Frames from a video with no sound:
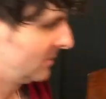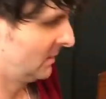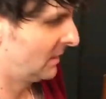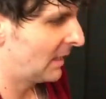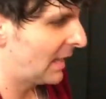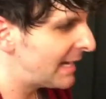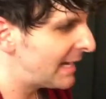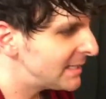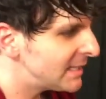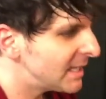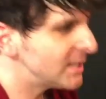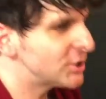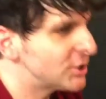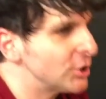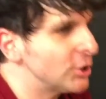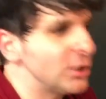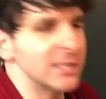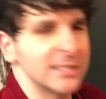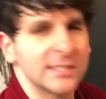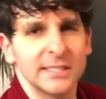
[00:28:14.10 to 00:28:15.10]
I need you
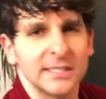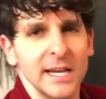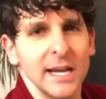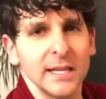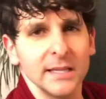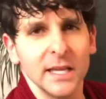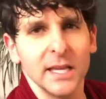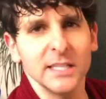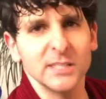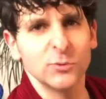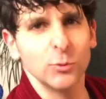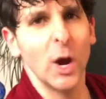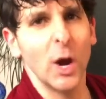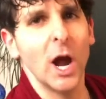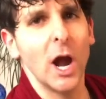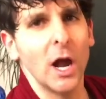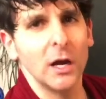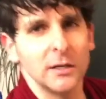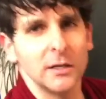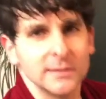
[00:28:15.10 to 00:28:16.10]
to sing these
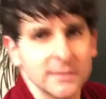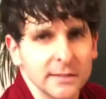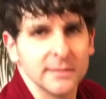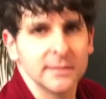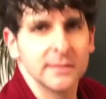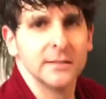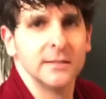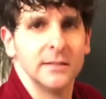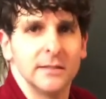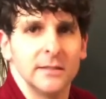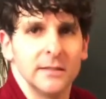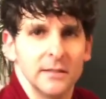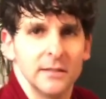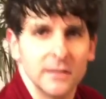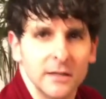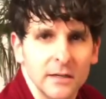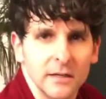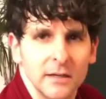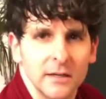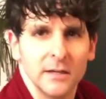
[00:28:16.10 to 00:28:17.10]
words.
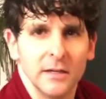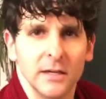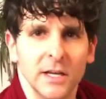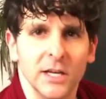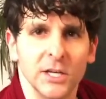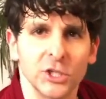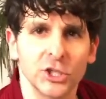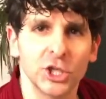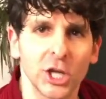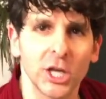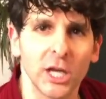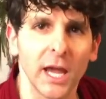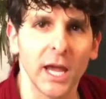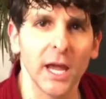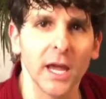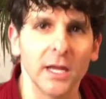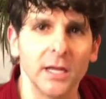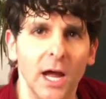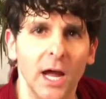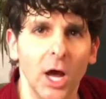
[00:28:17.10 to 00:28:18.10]
She
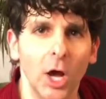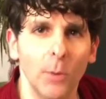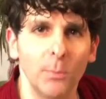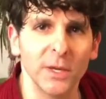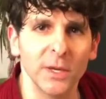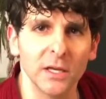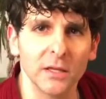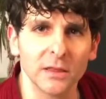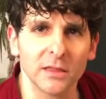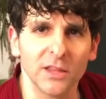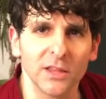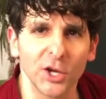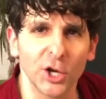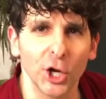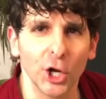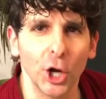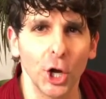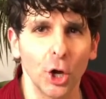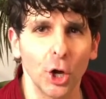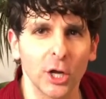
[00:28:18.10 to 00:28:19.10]
can't help it, the
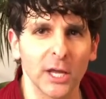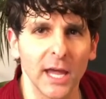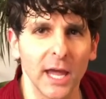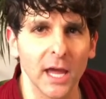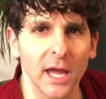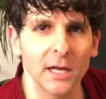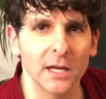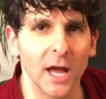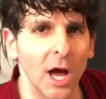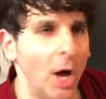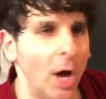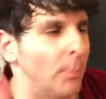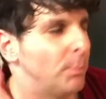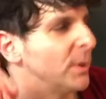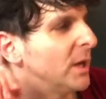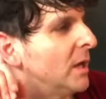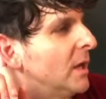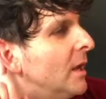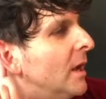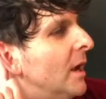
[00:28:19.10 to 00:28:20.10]
girl can't help it.